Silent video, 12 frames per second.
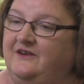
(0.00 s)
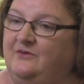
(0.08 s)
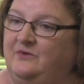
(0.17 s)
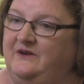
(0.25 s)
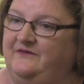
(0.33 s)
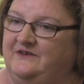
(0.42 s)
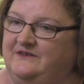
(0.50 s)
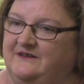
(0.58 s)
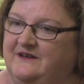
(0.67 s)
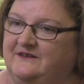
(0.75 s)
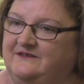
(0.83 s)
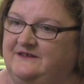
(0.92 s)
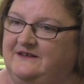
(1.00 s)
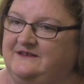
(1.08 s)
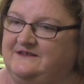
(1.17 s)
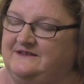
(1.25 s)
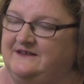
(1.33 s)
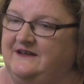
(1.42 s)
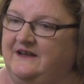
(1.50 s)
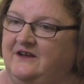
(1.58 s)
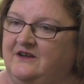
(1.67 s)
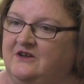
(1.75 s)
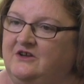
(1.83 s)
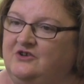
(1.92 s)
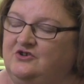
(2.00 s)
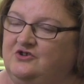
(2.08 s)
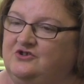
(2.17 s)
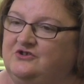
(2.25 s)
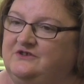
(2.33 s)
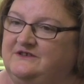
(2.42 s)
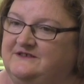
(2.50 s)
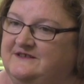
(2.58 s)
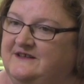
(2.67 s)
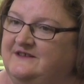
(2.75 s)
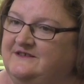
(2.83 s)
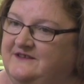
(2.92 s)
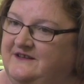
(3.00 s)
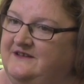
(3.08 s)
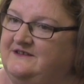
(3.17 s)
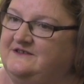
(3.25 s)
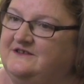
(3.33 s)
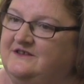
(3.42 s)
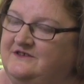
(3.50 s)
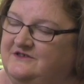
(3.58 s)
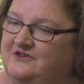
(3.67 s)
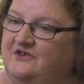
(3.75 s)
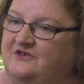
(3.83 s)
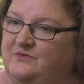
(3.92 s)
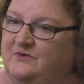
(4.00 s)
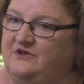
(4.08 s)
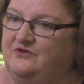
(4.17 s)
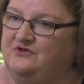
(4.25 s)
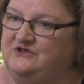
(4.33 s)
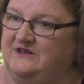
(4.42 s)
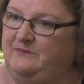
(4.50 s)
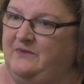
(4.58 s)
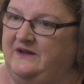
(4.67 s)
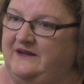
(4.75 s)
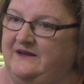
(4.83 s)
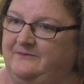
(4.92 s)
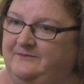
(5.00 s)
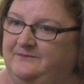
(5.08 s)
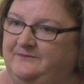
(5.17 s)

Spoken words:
that we've discussed here today, you should discuss these concerns with your GP.